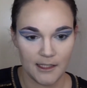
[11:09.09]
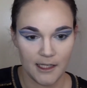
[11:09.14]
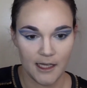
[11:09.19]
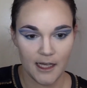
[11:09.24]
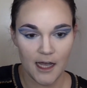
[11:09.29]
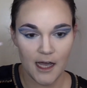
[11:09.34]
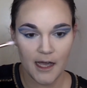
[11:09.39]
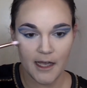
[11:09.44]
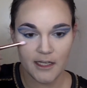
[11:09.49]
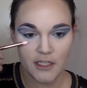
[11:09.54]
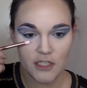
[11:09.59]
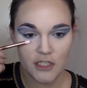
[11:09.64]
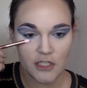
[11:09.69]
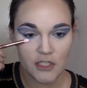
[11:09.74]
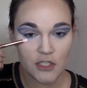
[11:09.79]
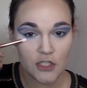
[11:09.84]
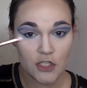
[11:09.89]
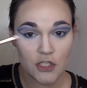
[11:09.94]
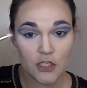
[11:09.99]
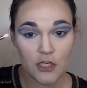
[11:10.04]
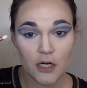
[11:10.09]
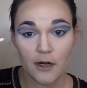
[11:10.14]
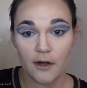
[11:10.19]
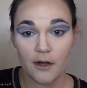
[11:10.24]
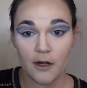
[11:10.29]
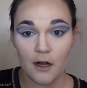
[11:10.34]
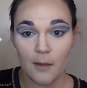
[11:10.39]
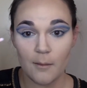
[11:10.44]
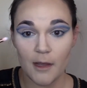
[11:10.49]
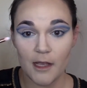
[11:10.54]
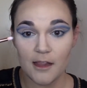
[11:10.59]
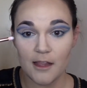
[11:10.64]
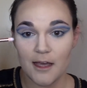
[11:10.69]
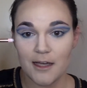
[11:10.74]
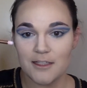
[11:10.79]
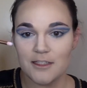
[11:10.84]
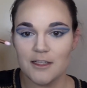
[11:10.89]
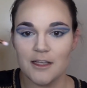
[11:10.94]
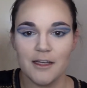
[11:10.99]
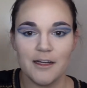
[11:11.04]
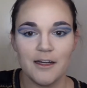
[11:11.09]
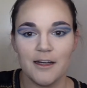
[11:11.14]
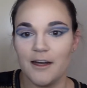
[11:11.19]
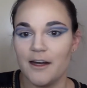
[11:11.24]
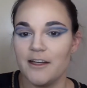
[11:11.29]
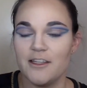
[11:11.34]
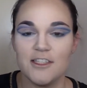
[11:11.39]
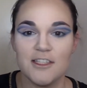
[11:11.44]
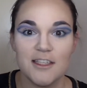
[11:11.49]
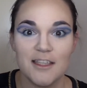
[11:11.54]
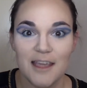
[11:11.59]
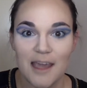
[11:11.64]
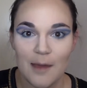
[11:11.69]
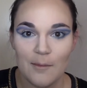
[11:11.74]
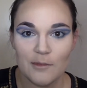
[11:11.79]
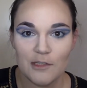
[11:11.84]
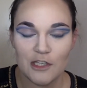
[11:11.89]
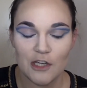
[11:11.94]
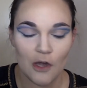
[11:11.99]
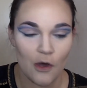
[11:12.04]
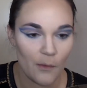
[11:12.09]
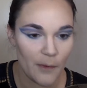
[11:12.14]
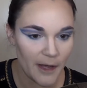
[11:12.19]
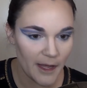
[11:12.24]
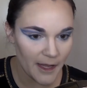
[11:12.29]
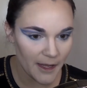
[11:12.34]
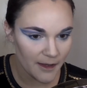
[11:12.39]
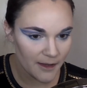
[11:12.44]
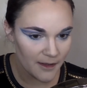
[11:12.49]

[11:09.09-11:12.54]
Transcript: Like I just started on my lash line and I just kept going.